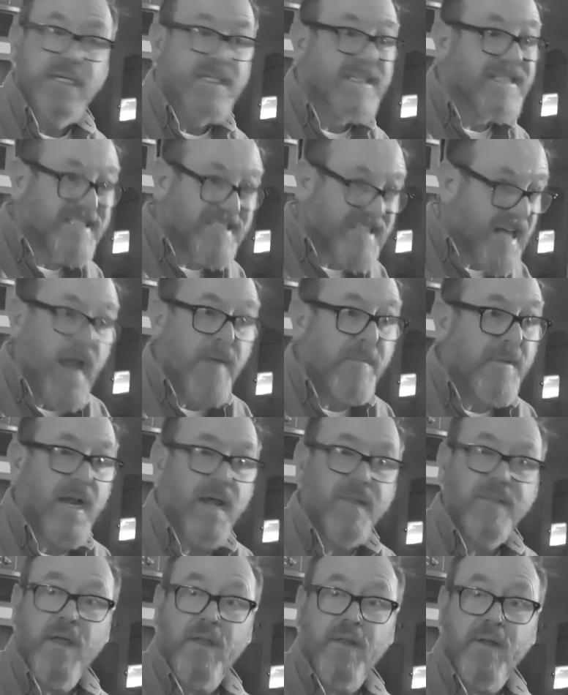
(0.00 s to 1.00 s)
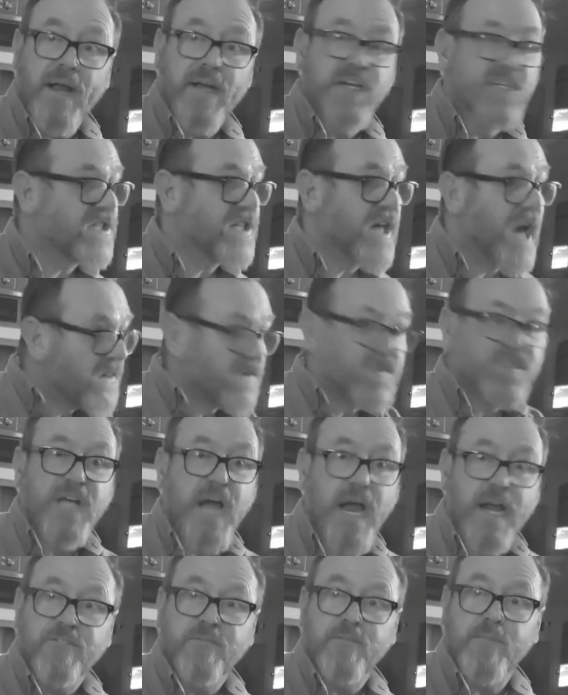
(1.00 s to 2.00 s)
Simon, on the other hand, is the other
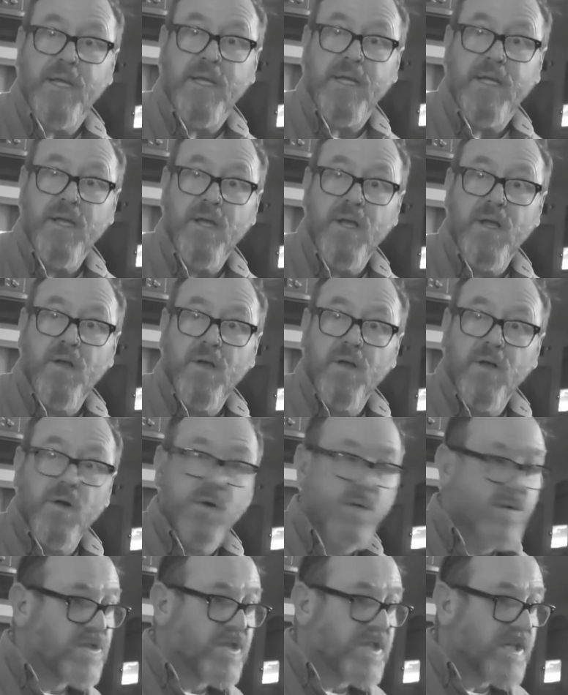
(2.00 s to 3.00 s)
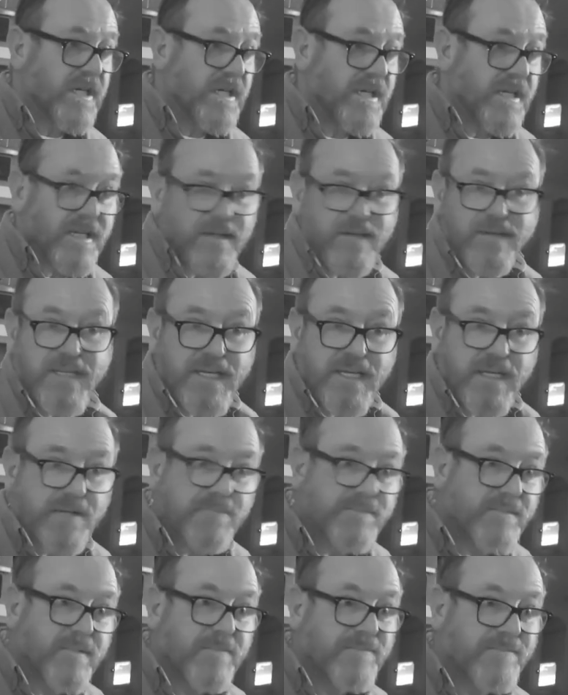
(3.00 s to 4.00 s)
side of me, who's the
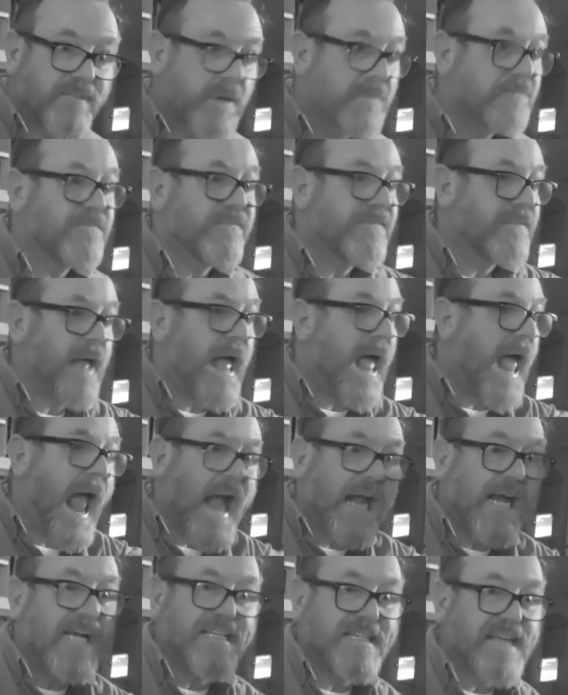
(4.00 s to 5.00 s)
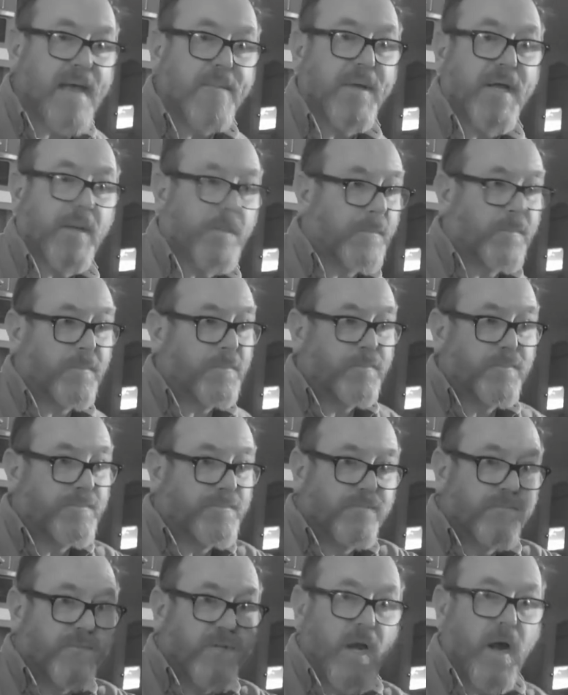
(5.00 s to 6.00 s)
academic,
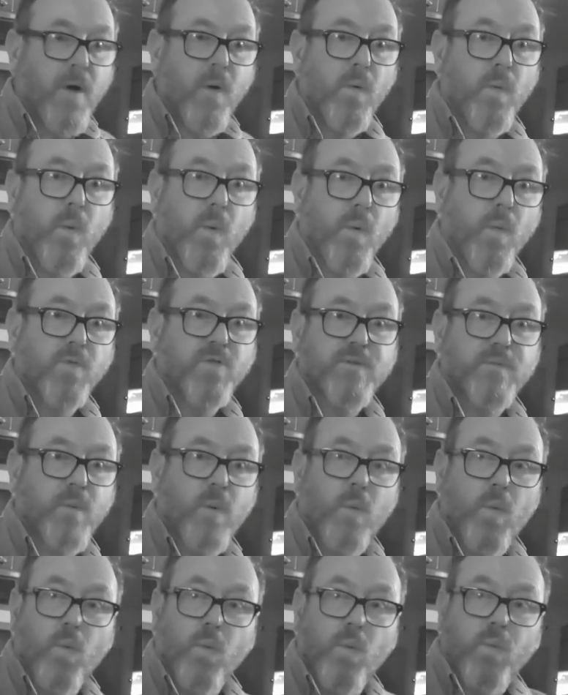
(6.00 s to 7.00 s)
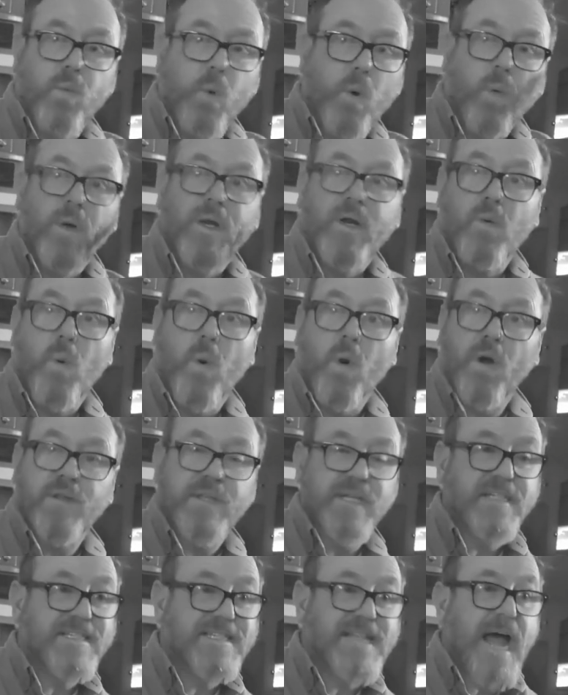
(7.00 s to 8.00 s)
you know, worrywart
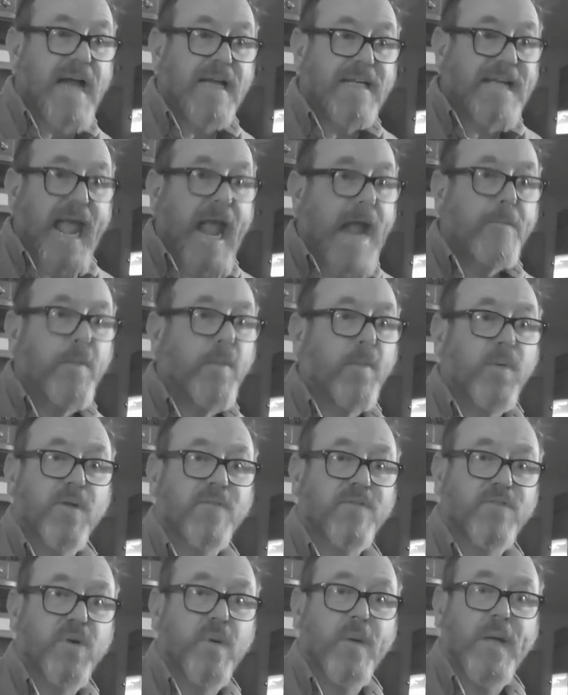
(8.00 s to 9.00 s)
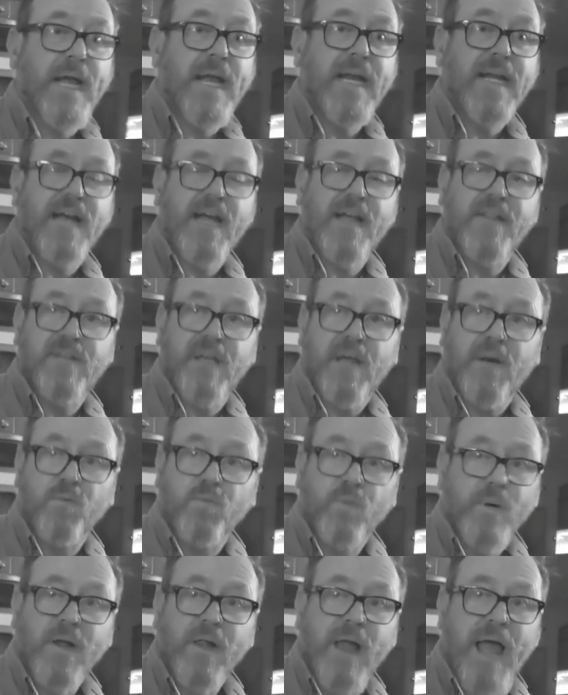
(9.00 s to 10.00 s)
that's not capable of doing any kind
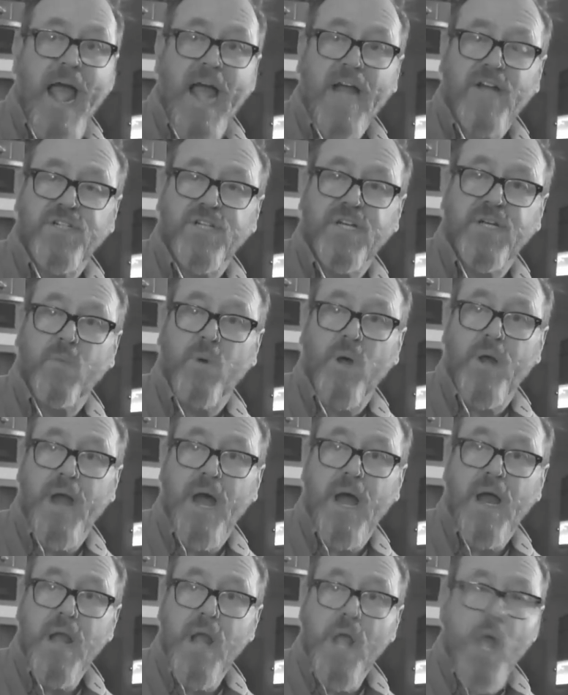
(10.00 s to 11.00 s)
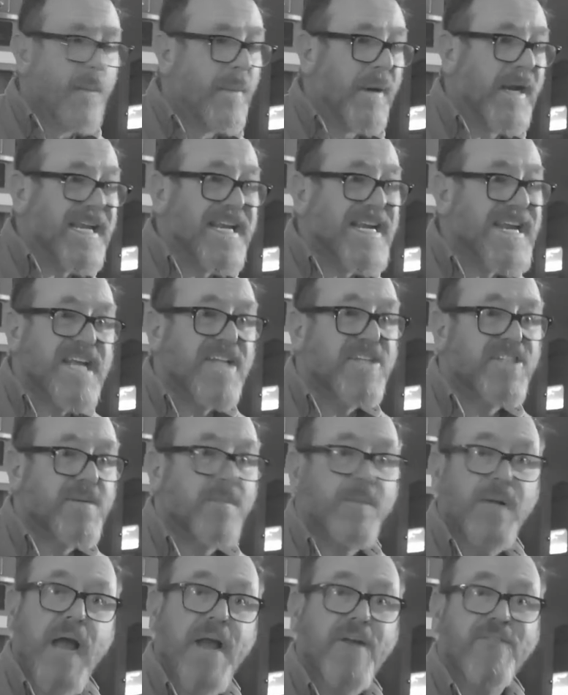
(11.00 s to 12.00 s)
of real action and whatnot, but he needs
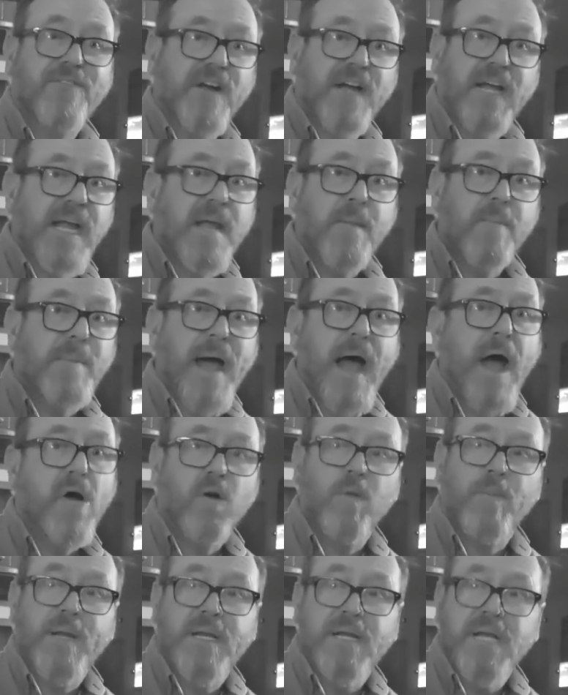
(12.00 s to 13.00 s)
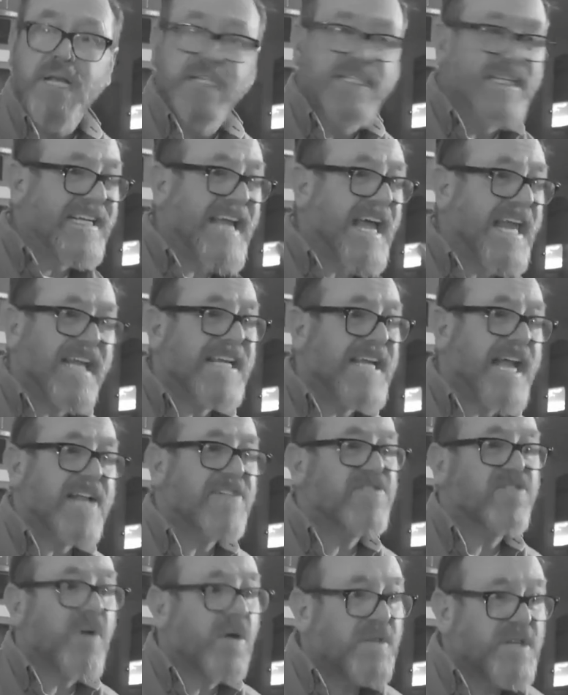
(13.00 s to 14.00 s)
some kind of fucking empowerment to get
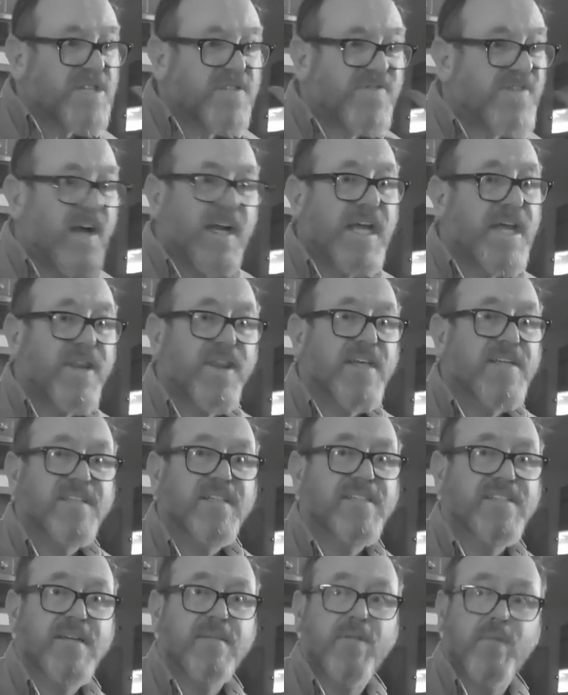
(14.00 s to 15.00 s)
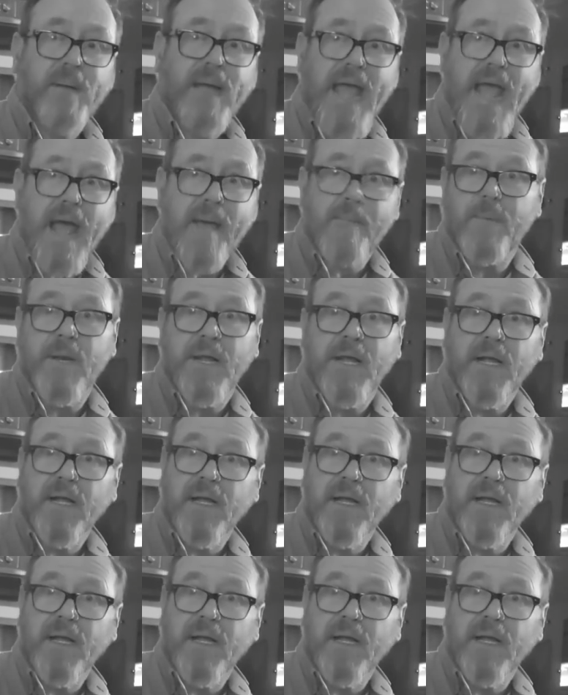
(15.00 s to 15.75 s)
against all these fucking things that seem to be happening.